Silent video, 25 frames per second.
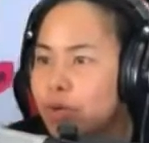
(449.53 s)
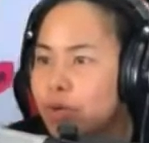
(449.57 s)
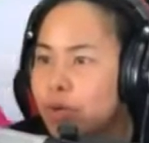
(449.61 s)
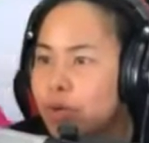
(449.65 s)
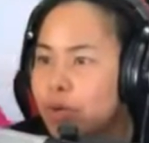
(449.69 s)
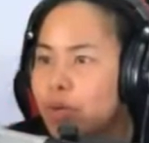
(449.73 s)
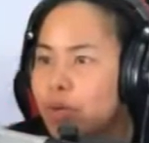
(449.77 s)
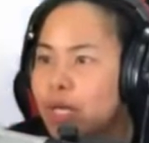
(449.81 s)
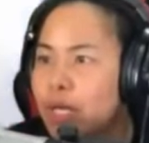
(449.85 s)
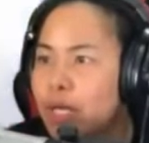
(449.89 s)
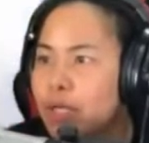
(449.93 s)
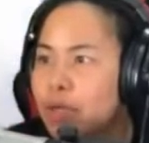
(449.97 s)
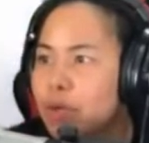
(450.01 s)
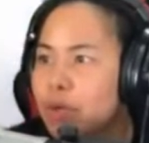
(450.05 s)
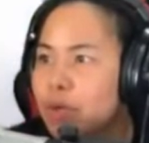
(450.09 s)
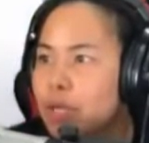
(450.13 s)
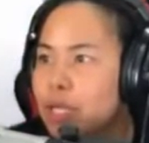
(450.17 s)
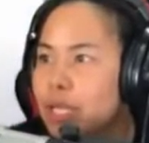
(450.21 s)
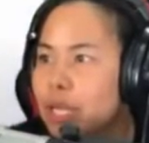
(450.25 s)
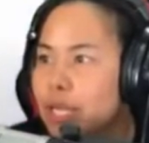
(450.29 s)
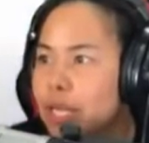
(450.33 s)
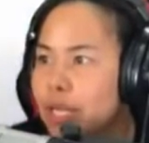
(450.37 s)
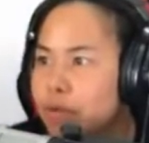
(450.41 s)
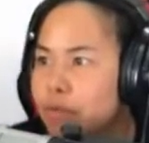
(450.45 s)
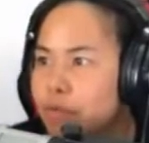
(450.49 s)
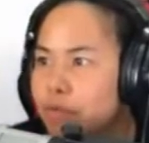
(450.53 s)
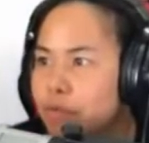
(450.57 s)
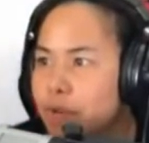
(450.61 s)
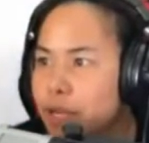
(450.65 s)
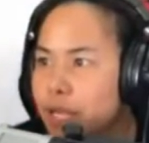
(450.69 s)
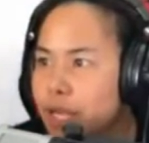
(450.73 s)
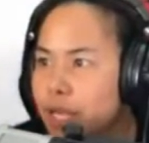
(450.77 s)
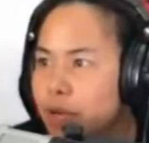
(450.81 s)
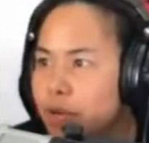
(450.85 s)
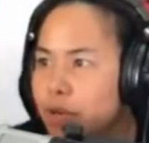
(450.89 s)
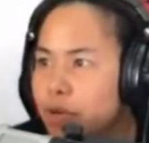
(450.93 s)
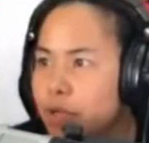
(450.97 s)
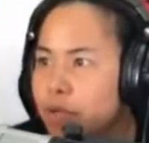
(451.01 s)
uh, good
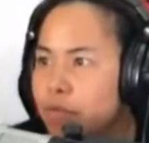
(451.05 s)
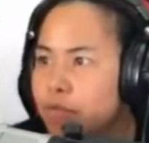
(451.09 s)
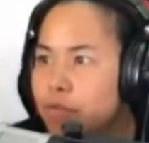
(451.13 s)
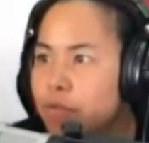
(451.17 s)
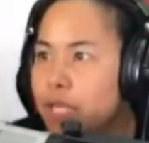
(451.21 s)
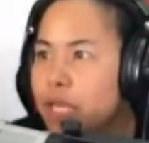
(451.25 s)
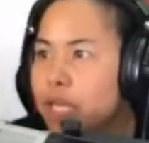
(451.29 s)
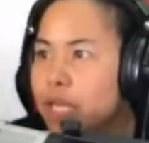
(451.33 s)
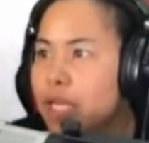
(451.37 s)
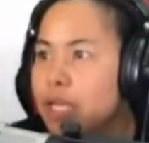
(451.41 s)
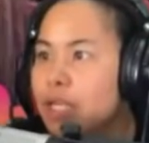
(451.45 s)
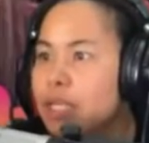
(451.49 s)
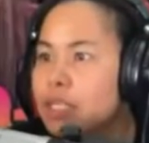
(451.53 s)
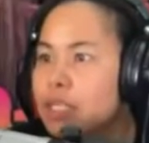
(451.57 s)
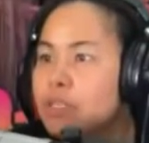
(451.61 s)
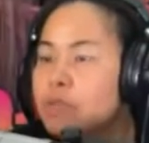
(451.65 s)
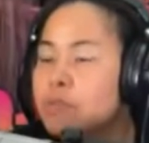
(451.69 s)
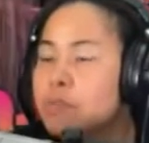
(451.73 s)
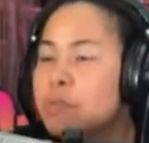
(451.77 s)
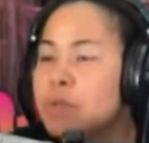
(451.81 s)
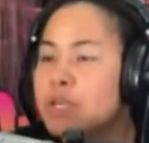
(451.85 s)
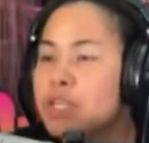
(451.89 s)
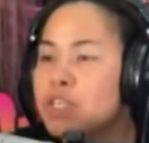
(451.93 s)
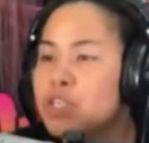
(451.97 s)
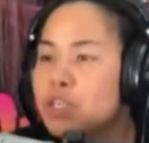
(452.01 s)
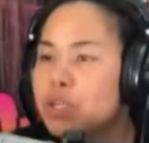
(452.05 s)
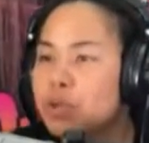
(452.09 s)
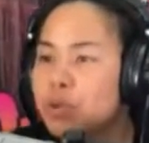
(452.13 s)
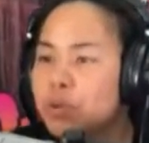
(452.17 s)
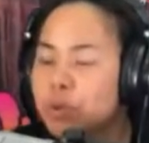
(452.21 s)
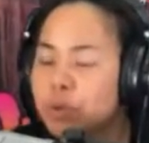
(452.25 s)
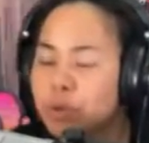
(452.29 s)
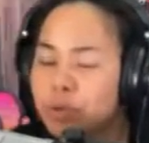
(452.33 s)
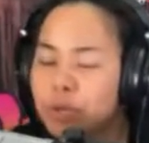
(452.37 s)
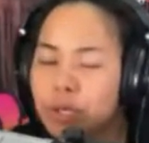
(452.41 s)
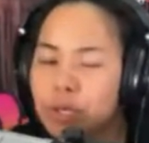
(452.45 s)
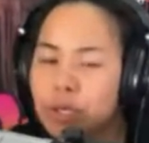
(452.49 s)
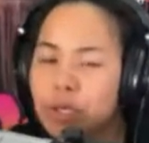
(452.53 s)
evening, good evening, and a
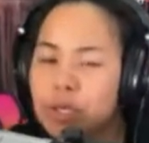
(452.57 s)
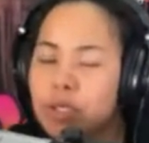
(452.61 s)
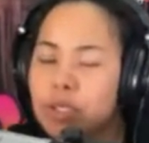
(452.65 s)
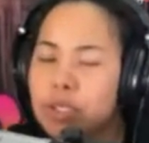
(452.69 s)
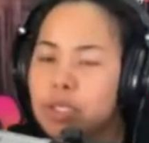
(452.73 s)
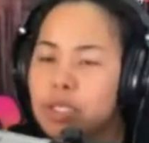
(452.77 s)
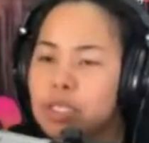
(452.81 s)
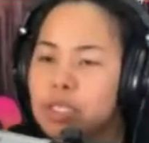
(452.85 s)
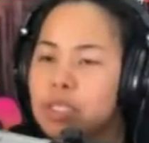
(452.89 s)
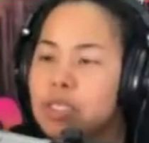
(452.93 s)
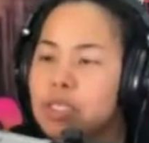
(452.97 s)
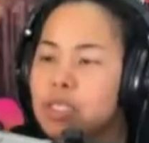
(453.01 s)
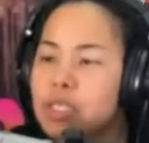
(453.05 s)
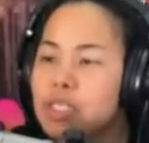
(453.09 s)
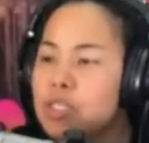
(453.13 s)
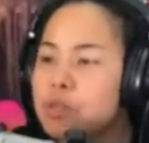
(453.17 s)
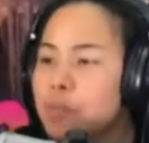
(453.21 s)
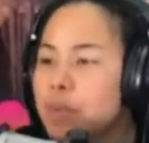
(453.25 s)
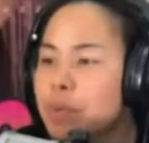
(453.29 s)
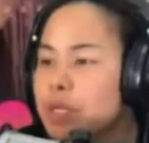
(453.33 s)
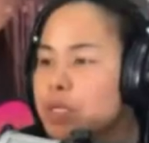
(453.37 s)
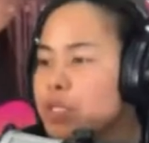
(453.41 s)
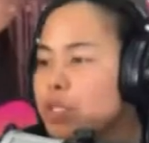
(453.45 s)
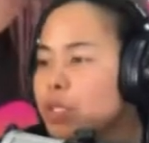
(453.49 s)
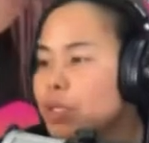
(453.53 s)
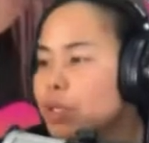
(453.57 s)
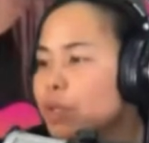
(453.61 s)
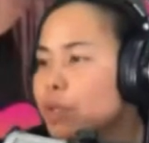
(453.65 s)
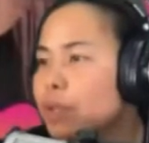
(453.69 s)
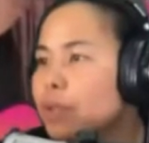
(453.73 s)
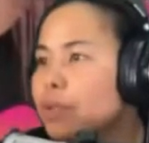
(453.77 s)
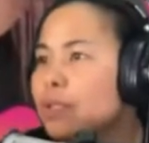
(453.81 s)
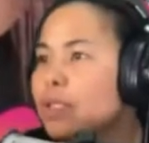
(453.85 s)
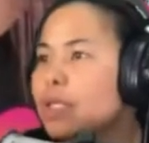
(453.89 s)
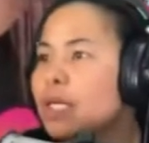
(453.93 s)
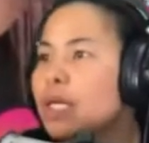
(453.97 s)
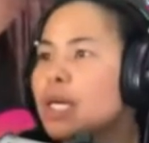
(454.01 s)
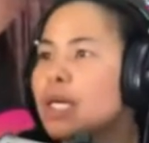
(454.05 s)
special, uh, this is a
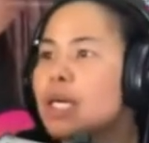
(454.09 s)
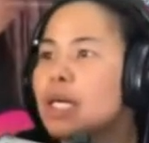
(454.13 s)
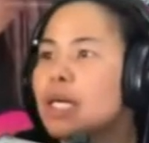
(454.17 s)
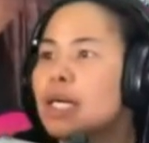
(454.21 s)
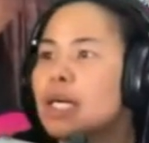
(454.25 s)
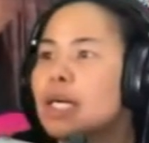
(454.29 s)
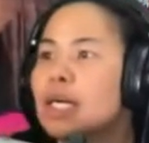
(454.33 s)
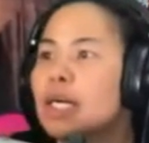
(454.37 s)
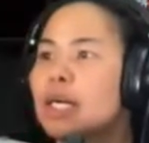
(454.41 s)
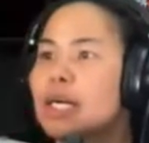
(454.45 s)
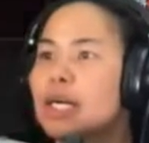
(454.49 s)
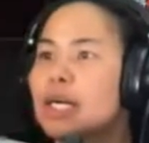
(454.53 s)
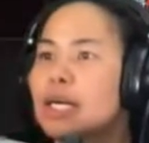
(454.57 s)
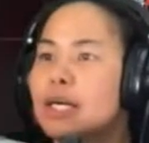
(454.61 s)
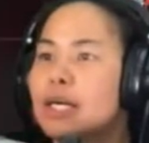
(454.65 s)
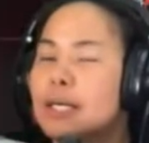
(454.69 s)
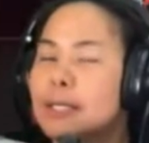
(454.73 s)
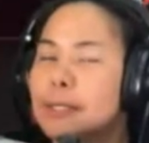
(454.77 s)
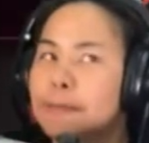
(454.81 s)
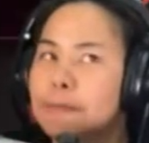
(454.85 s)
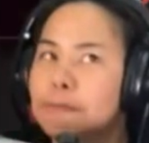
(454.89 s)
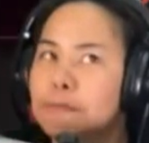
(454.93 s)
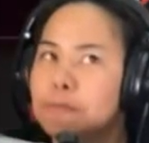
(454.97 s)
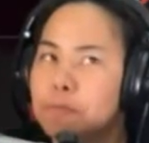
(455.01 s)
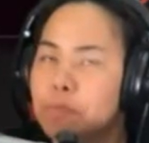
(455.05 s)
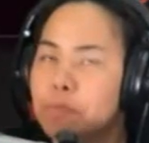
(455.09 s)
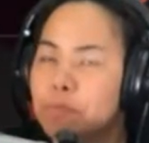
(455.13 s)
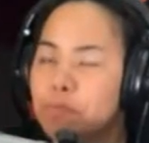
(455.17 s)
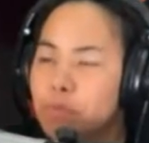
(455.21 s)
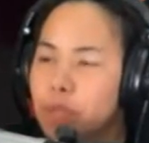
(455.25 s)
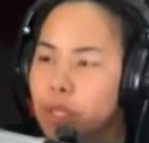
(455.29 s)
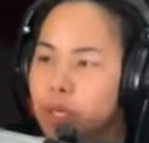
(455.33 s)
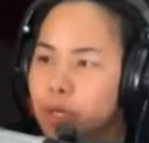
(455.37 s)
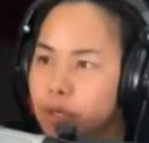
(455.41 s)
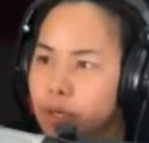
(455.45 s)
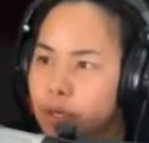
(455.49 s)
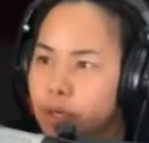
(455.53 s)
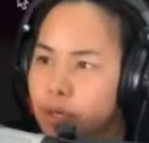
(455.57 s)
special um,
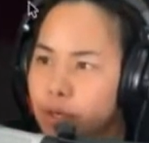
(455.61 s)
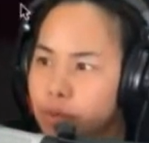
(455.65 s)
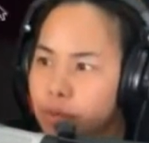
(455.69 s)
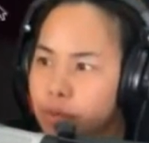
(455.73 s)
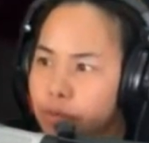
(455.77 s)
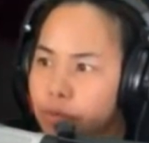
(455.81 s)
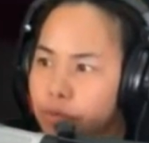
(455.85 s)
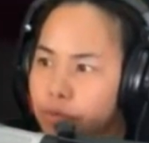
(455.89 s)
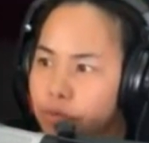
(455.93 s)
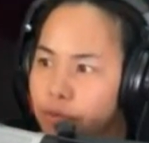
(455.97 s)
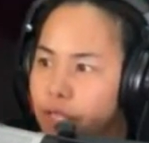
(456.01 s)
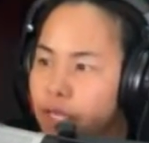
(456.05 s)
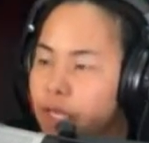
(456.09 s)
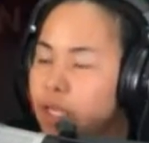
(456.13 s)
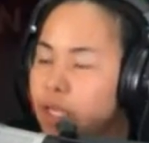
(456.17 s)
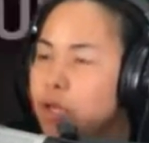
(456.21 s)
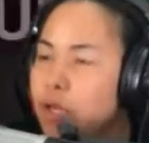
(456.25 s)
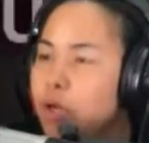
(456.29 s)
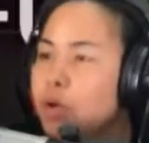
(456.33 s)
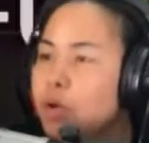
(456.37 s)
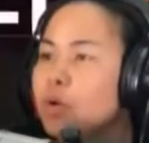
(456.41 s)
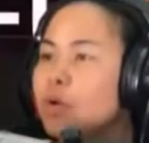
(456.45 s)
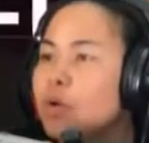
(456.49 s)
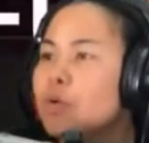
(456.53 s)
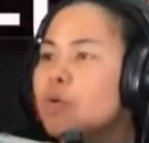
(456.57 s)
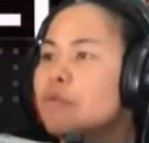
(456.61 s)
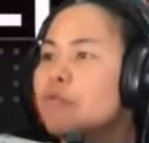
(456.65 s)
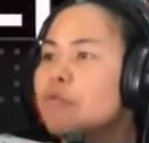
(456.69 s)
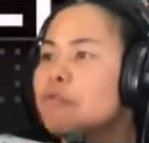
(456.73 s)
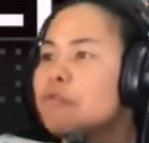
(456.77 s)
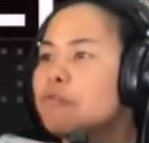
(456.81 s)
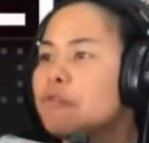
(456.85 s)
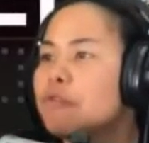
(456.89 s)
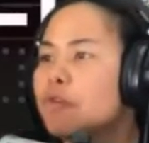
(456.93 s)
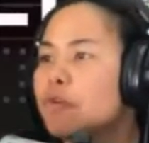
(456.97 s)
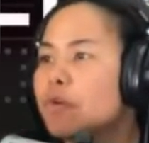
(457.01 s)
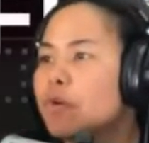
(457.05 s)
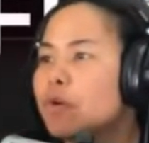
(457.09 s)
video
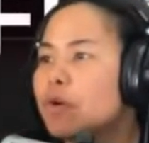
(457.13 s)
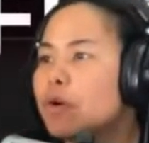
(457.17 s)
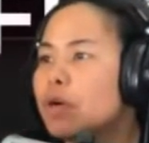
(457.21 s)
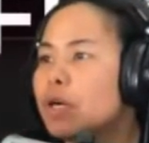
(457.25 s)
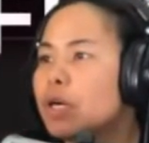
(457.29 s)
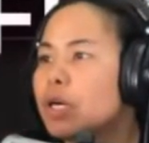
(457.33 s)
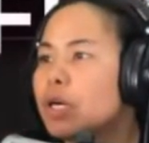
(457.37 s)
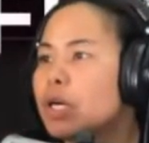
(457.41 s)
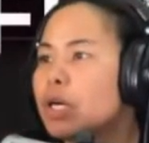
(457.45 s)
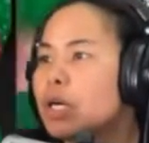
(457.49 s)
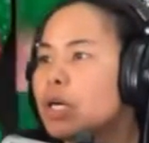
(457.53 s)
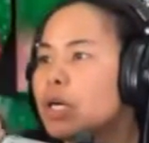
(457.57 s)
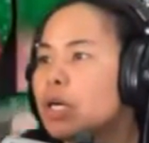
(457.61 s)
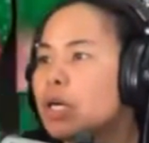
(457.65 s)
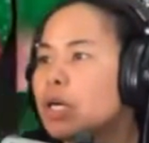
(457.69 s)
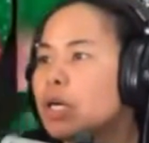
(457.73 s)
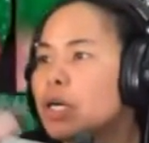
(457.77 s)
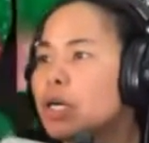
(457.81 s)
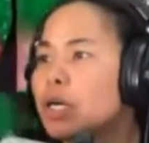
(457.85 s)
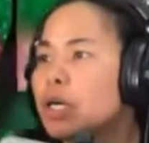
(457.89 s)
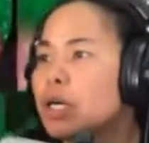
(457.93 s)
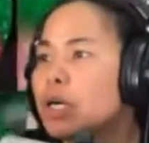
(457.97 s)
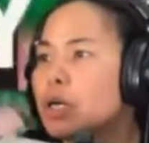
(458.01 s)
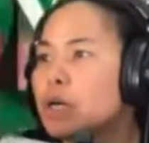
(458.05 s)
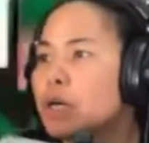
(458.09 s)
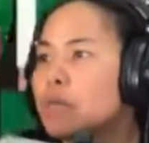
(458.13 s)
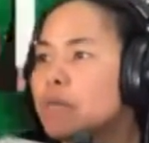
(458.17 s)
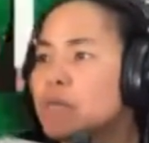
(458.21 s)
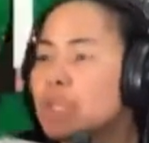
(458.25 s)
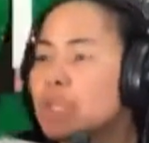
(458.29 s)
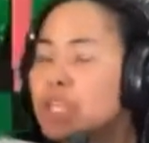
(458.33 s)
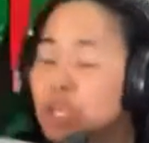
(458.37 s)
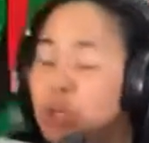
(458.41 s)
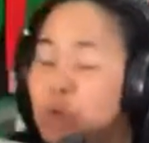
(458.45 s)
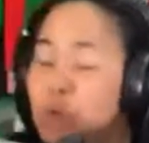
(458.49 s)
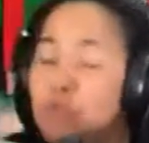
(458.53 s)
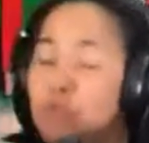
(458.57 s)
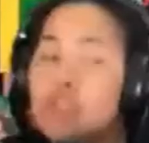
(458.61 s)
for
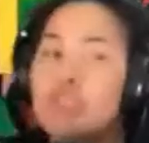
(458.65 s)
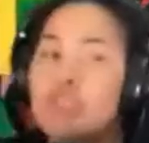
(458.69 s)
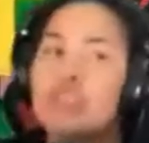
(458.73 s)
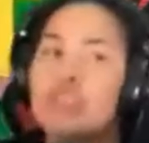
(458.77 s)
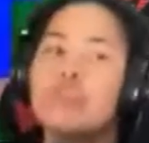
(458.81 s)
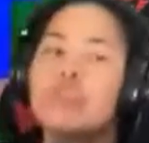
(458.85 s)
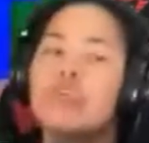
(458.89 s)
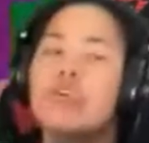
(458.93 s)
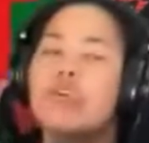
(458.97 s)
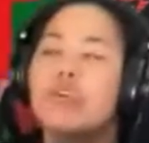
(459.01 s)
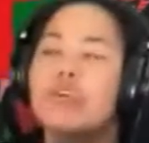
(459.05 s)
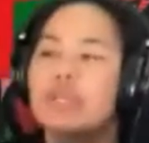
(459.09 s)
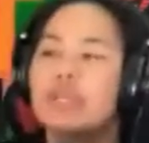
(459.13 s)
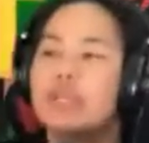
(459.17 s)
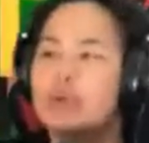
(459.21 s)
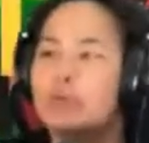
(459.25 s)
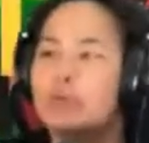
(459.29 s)
video tutorial.